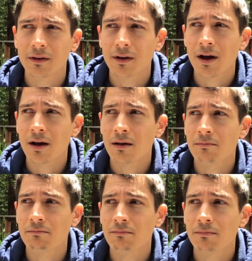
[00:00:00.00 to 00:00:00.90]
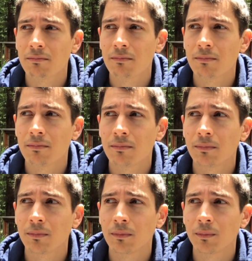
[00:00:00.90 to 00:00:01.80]

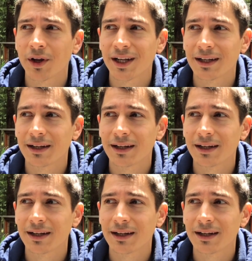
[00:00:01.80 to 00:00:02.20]
But